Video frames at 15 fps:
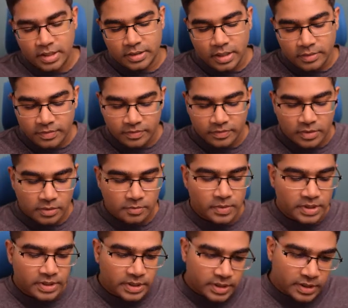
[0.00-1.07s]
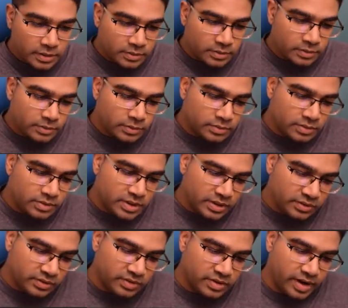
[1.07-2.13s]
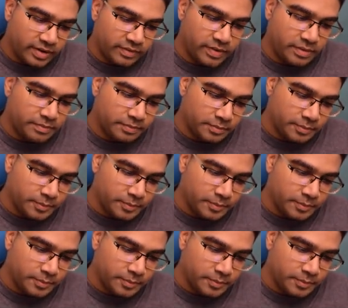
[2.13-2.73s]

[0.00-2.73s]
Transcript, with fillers: And then we've converted it to this diagram.